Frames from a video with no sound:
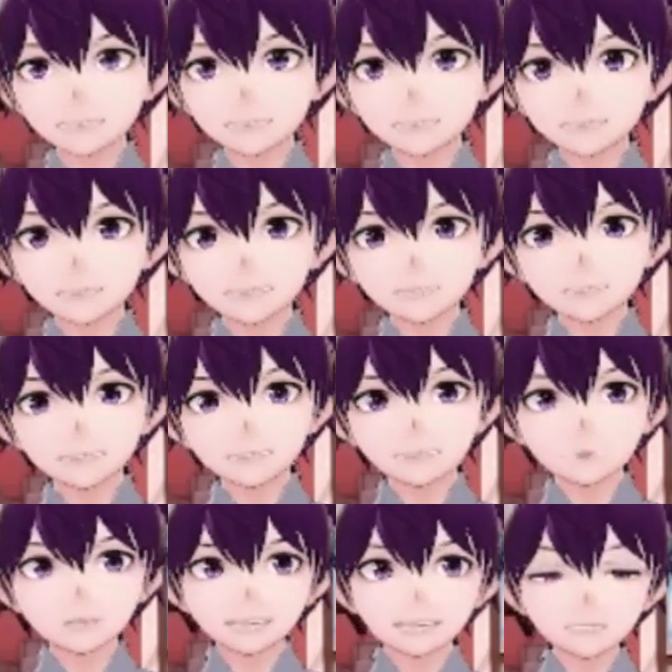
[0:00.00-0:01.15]
of the Spanish
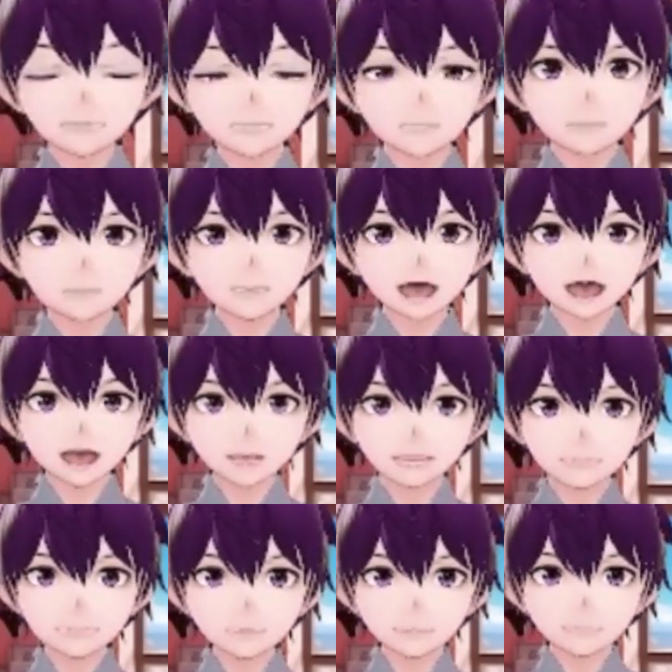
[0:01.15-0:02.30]
population are
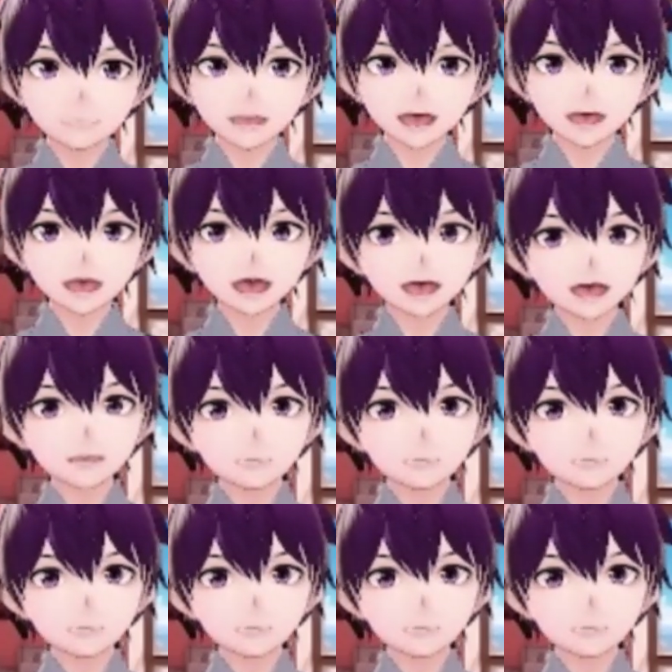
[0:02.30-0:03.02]
against the summer time.